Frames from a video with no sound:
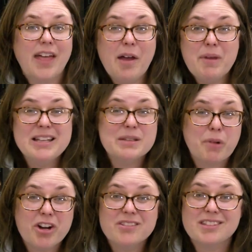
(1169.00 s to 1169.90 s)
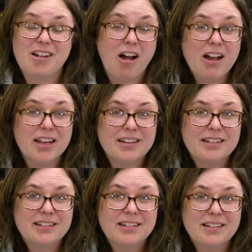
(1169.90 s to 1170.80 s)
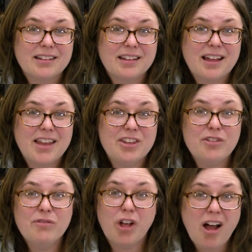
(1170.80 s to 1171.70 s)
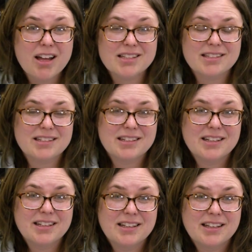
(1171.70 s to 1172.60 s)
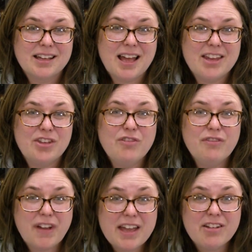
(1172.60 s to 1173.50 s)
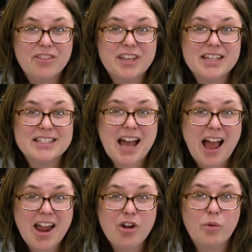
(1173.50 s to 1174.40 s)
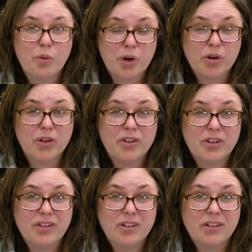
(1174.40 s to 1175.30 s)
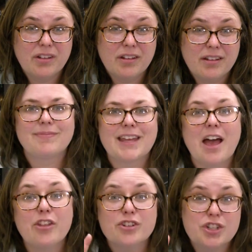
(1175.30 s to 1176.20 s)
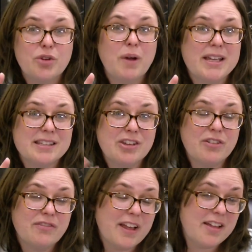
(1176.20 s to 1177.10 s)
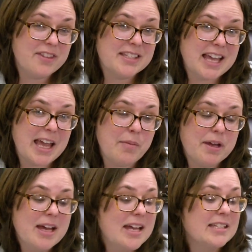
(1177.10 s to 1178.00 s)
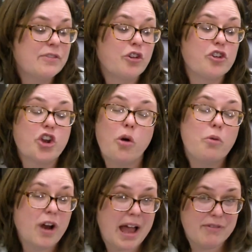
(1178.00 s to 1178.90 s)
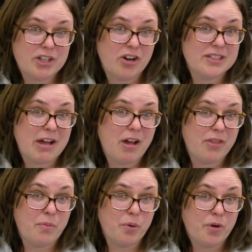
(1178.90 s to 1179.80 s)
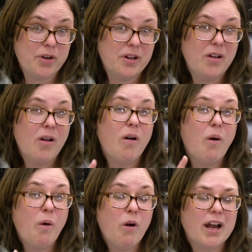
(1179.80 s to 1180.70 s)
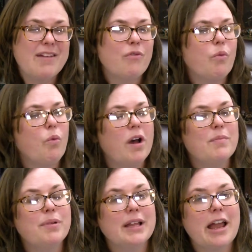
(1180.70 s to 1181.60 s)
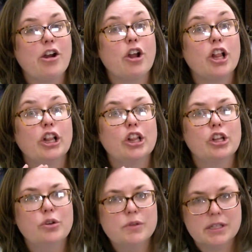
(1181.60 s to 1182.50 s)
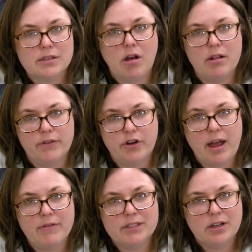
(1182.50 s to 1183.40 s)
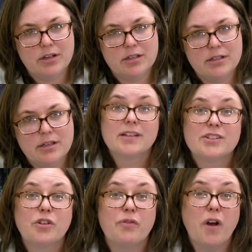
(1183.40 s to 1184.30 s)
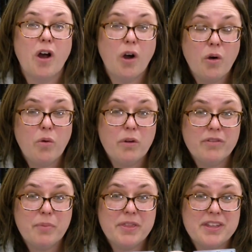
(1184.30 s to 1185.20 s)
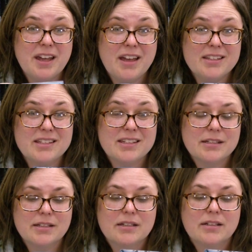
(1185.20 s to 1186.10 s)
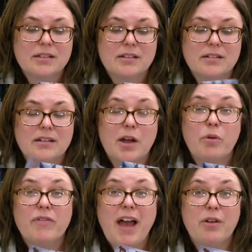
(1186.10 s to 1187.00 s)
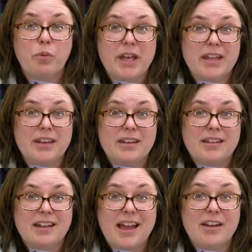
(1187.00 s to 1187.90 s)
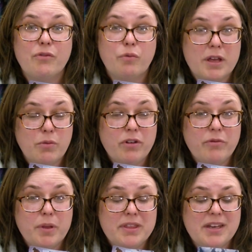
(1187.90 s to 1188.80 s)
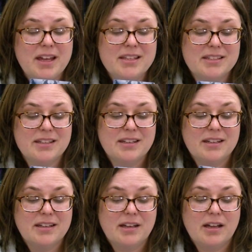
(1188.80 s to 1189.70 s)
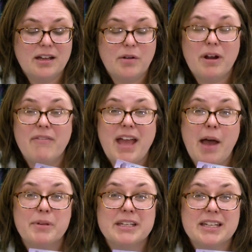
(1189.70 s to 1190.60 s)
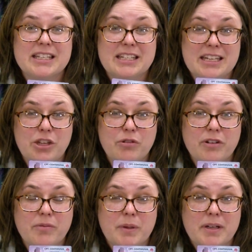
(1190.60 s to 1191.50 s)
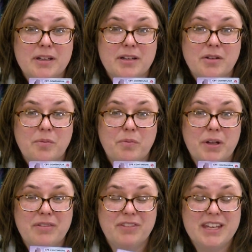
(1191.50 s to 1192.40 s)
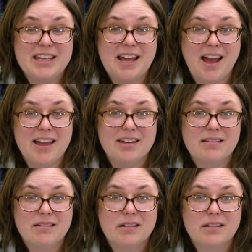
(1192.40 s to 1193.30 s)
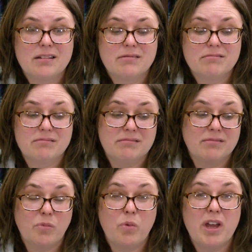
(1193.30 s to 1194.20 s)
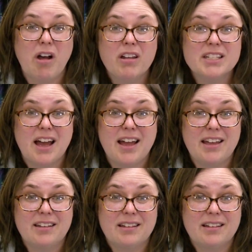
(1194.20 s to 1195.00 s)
that means Martin's gone and you lost and you failed the entire world. The other 2 ways that you can fail at this game is if there are no more avatars out on the board, or if one player loses all of their avatars. So if O would have bit the dust, I would have had Win. And if Win would have bit the dust, I would have Captain Continuum. But if he died, we all die.